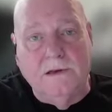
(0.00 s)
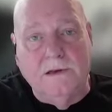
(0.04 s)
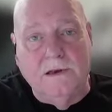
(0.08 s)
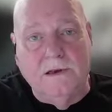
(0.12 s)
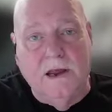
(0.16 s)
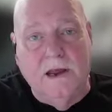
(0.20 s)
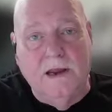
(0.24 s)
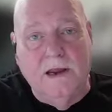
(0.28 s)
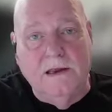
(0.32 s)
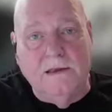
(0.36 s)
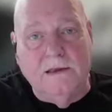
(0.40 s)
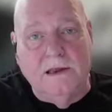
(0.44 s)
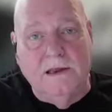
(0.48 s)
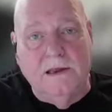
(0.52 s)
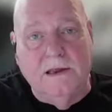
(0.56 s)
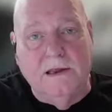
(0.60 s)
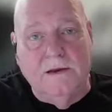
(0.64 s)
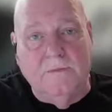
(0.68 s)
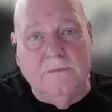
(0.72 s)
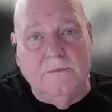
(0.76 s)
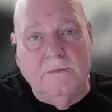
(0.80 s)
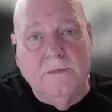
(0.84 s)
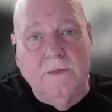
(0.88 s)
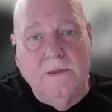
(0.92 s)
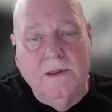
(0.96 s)
tonight.
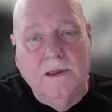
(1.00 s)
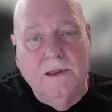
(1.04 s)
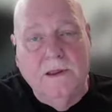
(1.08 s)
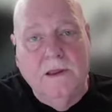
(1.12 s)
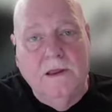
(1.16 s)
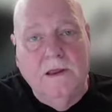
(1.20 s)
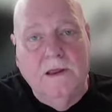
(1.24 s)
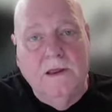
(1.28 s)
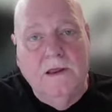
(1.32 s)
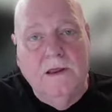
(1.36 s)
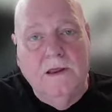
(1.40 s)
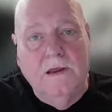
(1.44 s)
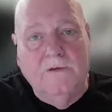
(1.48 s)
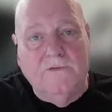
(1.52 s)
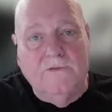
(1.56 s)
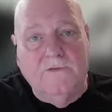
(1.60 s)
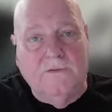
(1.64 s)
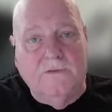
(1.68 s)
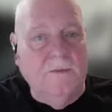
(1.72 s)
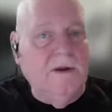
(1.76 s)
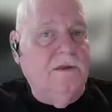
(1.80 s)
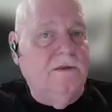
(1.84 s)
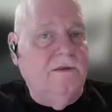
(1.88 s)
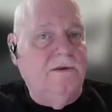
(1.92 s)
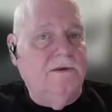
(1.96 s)
And
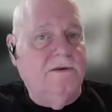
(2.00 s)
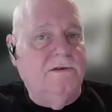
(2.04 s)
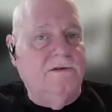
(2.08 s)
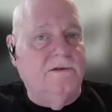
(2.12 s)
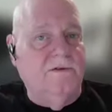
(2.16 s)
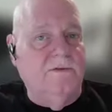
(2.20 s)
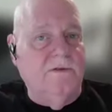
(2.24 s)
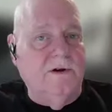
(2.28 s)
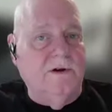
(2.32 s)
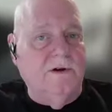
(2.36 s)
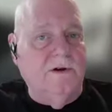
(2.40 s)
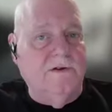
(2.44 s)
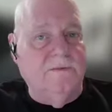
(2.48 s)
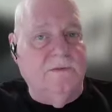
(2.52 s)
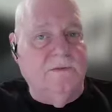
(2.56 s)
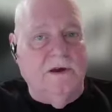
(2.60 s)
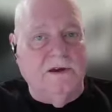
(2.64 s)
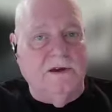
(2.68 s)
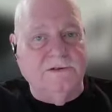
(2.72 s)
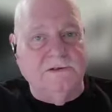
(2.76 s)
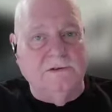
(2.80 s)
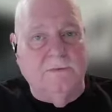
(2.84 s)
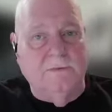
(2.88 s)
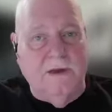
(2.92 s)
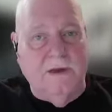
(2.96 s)
for me, this is a very
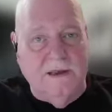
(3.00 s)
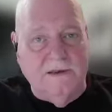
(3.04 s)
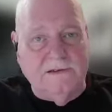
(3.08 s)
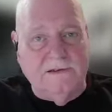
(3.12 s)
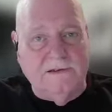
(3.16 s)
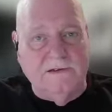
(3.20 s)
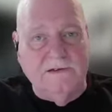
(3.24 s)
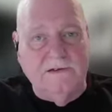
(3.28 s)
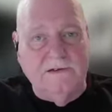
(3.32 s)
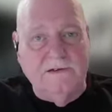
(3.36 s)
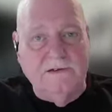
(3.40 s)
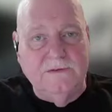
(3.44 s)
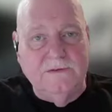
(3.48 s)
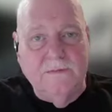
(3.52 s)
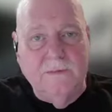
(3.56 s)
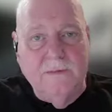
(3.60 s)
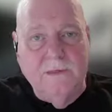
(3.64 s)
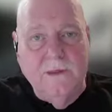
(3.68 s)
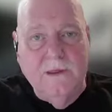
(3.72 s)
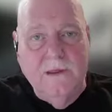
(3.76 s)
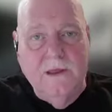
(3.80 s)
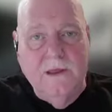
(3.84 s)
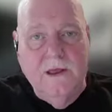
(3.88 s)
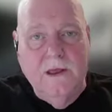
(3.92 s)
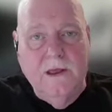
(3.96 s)
special message.
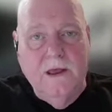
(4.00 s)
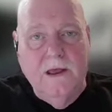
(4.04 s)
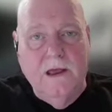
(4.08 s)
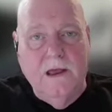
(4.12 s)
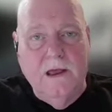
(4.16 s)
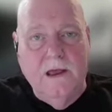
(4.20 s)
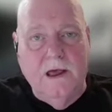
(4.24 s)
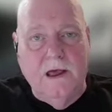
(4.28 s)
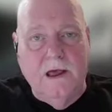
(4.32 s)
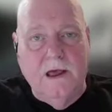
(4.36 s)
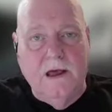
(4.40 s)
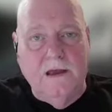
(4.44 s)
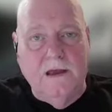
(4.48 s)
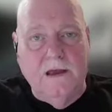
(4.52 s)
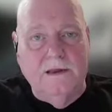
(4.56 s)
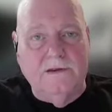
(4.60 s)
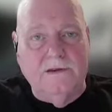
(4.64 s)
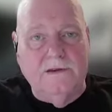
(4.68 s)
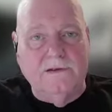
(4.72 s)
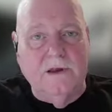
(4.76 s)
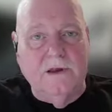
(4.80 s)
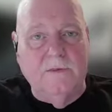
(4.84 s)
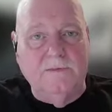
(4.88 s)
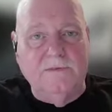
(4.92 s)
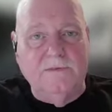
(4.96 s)

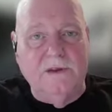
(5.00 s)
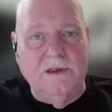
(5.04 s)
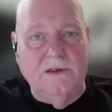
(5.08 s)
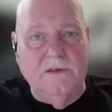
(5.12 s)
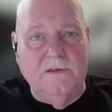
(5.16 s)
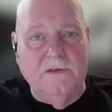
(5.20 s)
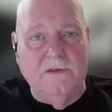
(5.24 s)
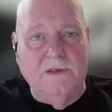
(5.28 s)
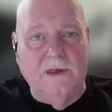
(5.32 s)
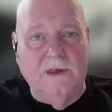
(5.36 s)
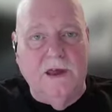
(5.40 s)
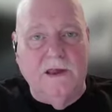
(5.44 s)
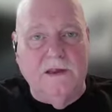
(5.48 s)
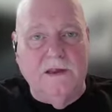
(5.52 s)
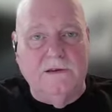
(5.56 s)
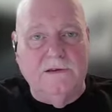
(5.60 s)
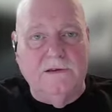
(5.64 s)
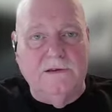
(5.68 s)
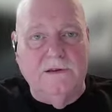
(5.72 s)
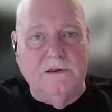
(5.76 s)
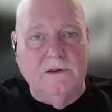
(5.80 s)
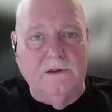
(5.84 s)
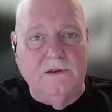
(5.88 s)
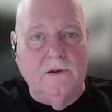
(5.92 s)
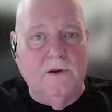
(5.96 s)
It's something
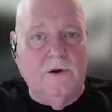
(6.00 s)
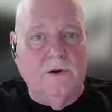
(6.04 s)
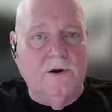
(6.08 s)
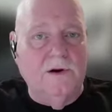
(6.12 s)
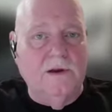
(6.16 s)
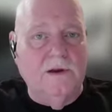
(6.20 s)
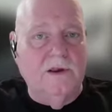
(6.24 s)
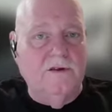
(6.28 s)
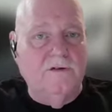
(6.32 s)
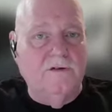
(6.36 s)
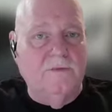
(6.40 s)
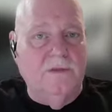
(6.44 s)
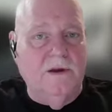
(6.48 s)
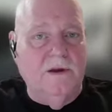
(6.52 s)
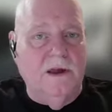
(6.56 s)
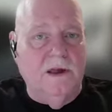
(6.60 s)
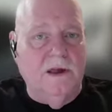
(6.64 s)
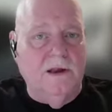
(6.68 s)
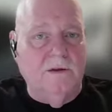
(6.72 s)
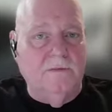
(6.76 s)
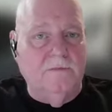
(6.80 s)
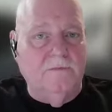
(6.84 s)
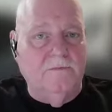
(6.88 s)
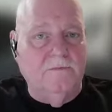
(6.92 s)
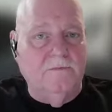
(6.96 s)
that the Lord has
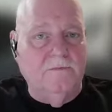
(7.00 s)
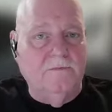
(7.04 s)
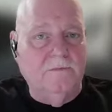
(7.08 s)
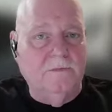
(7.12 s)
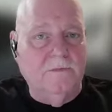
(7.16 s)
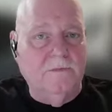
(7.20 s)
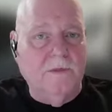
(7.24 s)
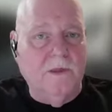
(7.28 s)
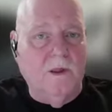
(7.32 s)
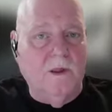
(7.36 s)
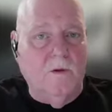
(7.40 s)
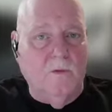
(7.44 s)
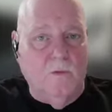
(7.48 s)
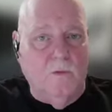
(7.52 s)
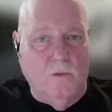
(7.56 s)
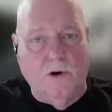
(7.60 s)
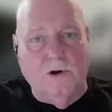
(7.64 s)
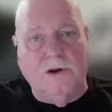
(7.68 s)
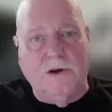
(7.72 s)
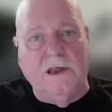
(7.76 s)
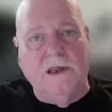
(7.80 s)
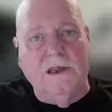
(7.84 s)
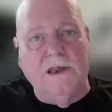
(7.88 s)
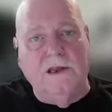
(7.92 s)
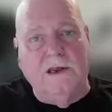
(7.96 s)
been
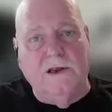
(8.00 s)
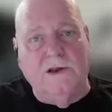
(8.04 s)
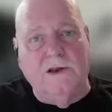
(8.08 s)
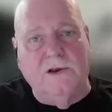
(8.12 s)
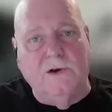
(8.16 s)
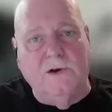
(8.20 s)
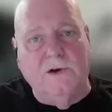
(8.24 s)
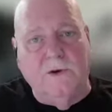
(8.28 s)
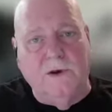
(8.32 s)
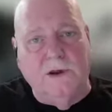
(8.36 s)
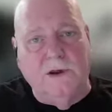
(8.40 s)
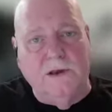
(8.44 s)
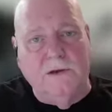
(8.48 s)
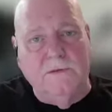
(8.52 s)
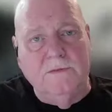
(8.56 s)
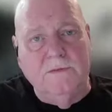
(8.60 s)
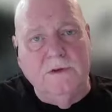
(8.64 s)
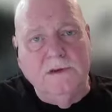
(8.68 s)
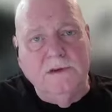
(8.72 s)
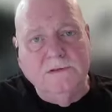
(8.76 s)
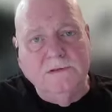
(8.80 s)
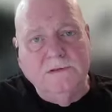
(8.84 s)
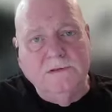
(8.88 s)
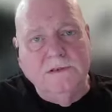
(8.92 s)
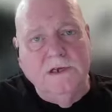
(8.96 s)
working and
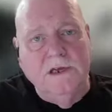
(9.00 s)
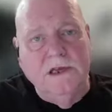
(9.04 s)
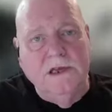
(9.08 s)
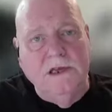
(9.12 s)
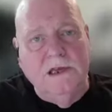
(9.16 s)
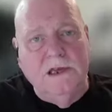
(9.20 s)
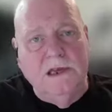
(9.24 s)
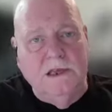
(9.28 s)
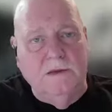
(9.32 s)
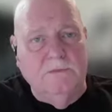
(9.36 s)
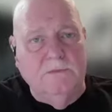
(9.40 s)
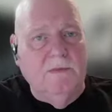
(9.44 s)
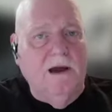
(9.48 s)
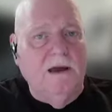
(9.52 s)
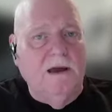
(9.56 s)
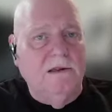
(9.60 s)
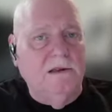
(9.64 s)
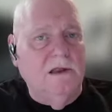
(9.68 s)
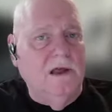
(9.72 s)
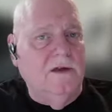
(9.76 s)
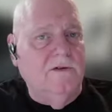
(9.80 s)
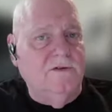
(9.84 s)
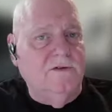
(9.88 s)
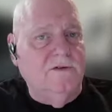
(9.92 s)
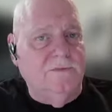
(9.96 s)
doing in
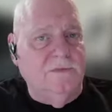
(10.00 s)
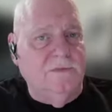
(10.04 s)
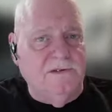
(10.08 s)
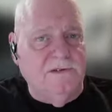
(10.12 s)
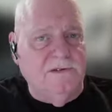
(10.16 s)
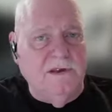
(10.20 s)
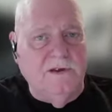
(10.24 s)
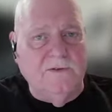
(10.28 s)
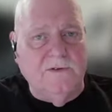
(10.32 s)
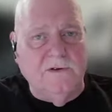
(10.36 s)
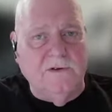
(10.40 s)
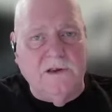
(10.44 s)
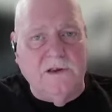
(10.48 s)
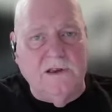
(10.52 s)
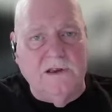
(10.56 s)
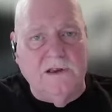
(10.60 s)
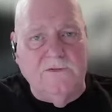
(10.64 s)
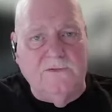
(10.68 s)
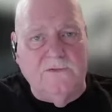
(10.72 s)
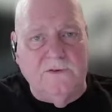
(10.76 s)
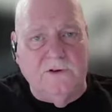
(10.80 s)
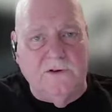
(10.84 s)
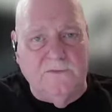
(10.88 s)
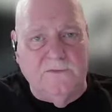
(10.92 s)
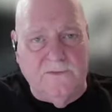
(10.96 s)
my life
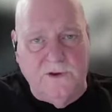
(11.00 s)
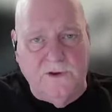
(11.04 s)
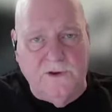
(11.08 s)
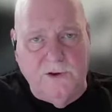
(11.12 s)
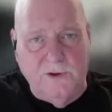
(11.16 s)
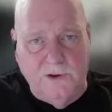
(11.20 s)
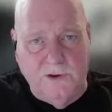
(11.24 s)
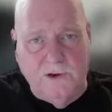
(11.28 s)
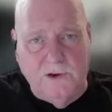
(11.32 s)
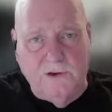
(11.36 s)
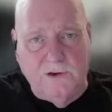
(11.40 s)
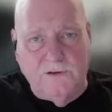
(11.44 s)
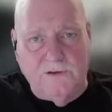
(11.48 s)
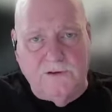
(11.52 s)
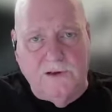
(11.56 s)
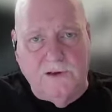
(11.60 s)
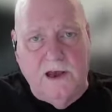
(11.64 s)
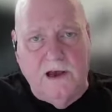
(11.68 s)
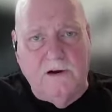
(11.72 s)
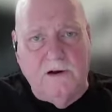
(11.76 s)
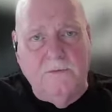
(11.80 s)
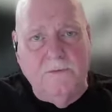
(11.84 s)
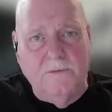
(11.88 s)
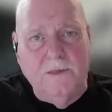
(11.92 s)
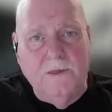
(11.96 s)
specifically for a few years
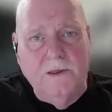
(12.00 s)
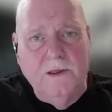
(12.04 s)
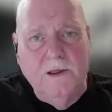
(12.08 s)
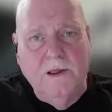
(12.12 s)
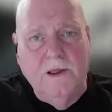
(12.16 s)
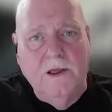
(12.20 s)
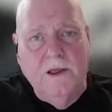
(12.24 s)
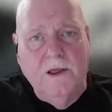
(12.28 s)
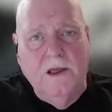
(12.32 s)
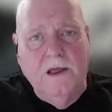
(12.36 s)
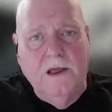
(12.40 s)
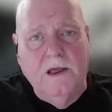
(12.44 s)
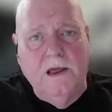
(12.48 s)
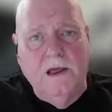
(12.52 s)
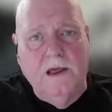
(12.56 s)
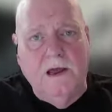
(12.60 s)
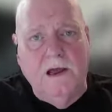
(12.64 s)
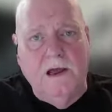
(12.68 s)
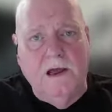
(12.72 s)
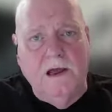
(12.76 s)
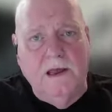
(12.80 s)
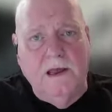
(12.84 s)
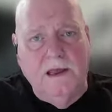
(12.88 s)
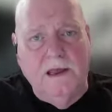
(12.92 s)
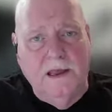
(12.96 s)
now.
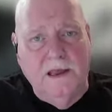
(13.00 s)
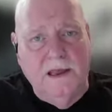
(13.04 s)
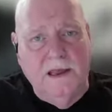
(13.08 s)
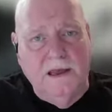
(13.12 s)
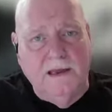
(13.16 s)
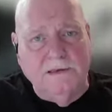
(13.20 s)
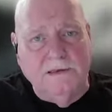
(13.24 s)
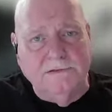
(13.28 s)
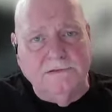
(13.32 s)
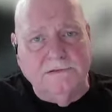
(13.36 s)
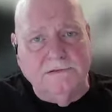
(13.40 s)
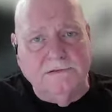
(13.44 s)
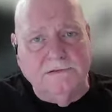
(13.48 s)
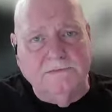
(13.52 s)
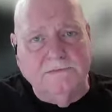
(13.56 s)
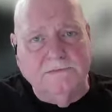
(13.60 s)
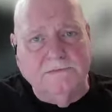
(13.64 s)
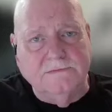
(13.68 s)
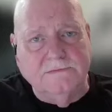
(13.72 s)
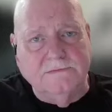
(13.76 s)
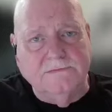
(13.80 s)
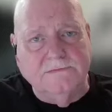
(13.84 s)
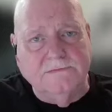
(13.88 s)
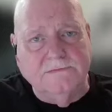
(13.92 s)
And